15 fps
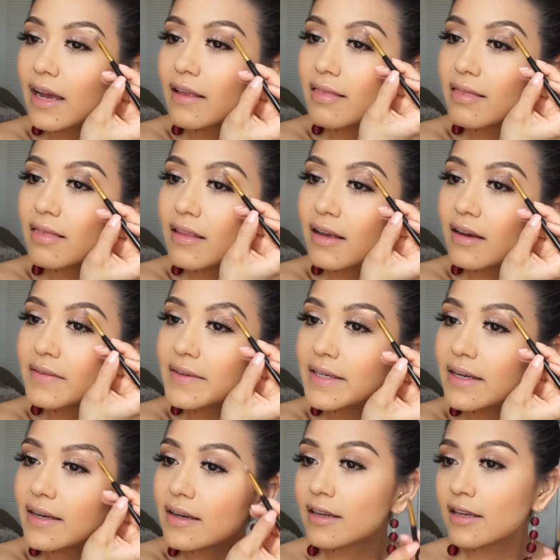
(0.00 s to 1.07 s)
I love
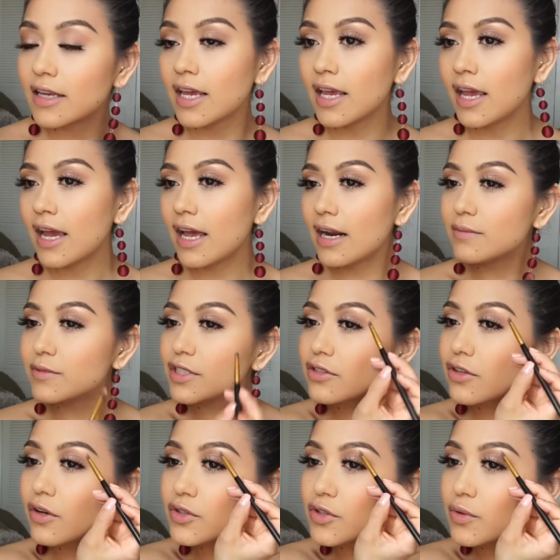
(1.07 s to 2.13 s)
it. And I'm
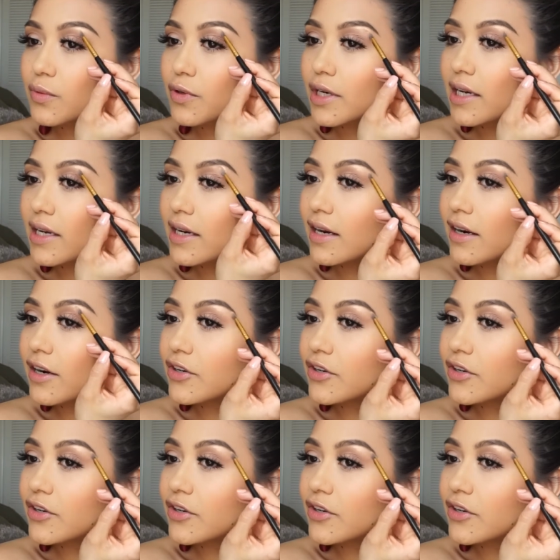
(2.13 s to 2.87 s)
just also bringing it